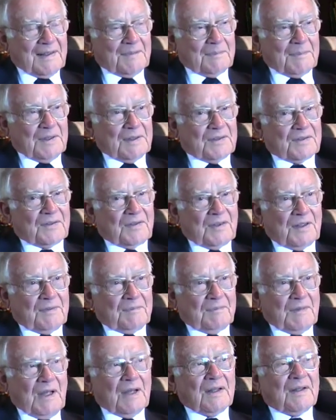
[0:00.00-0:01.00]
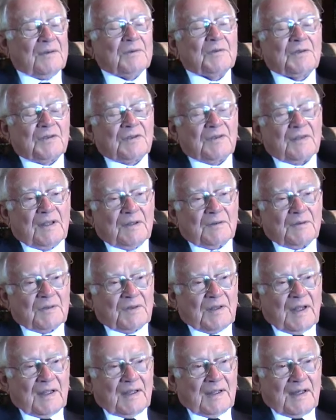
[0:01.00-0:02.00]
But that
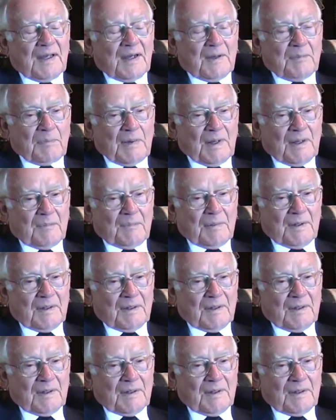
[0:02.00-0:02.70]
was our pub.